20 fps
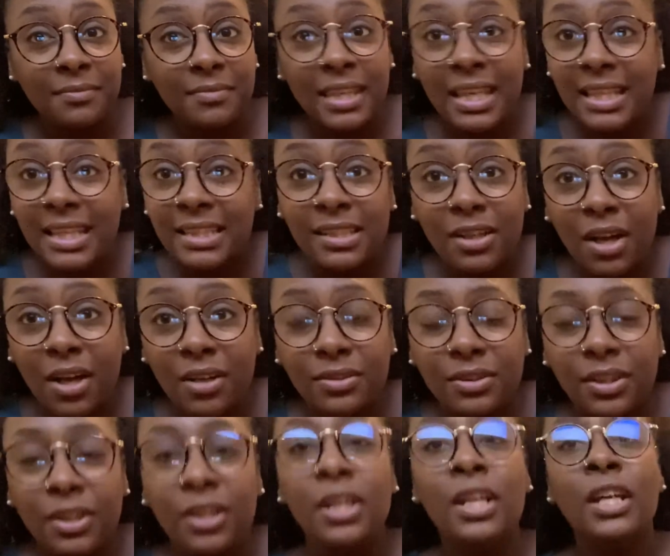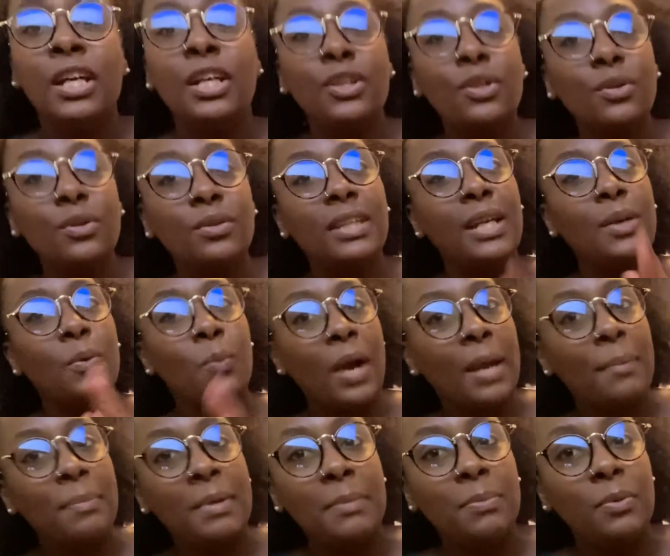It's an altar. You think
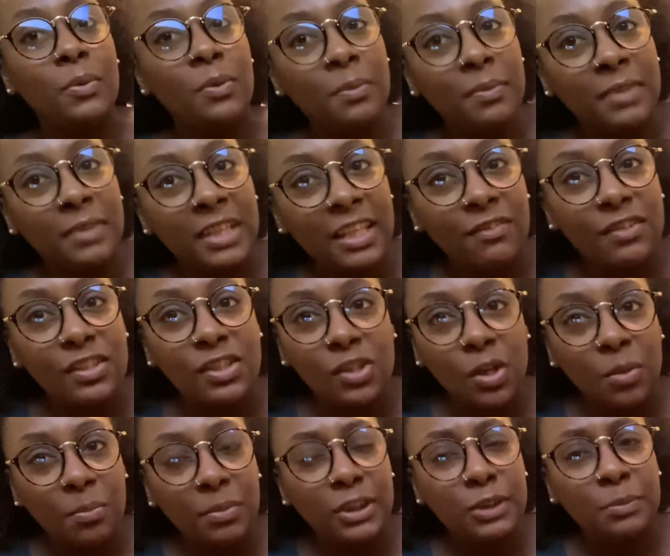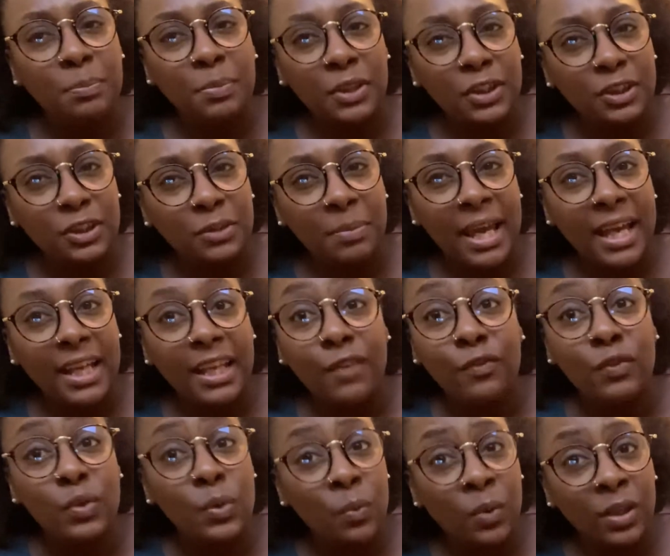white people will be giving so much pushback
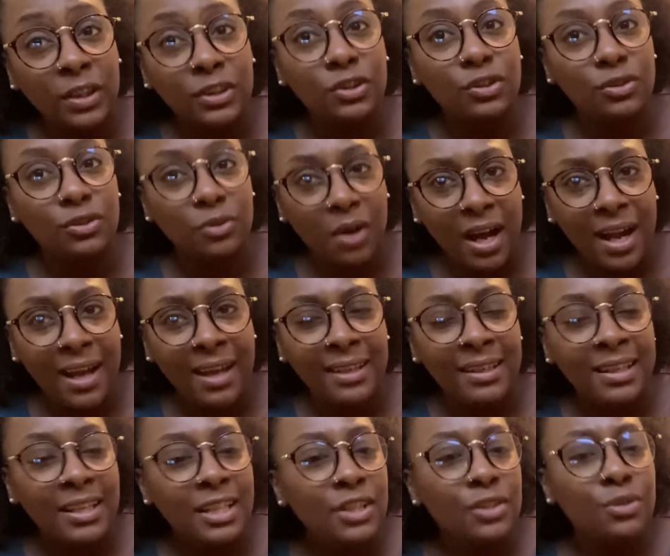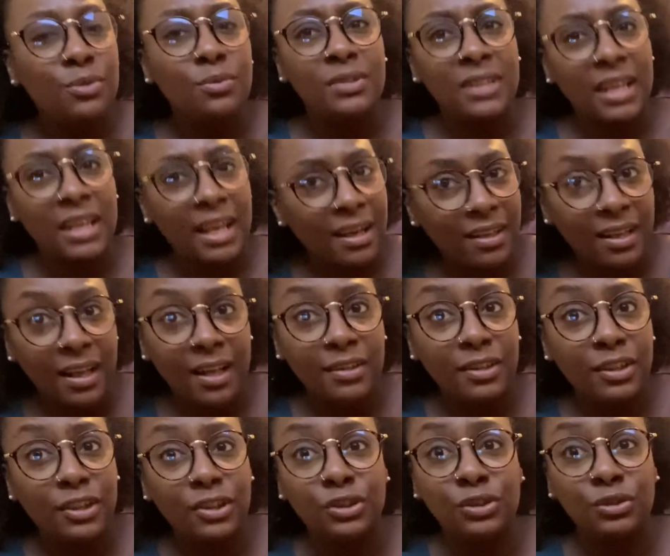if you weren't trying to tear
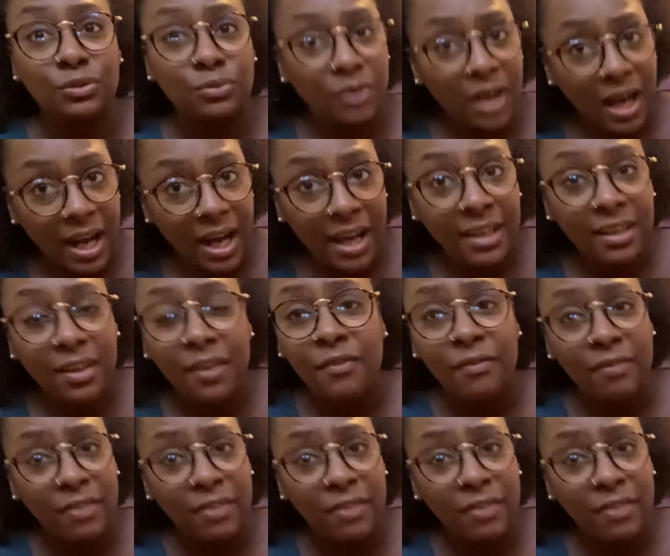down their shrine of